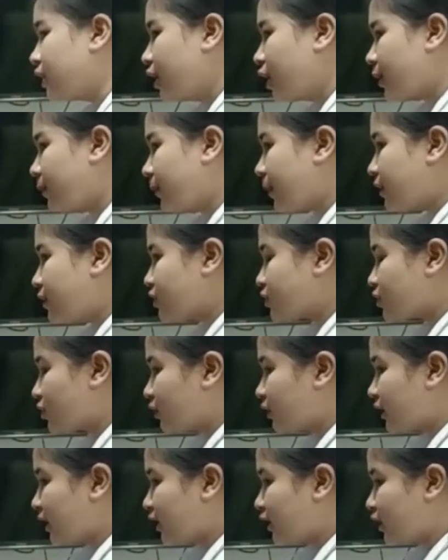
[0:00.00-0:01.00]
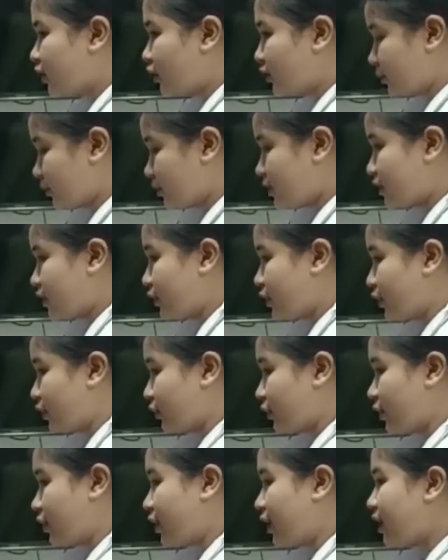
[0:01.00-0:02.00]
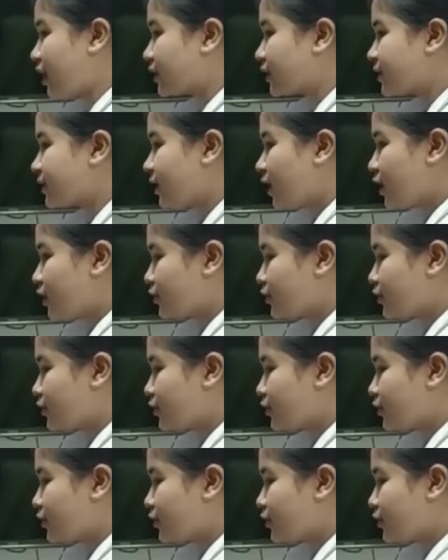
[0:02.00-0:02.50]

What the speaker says: upon auscultating your posterior thorax.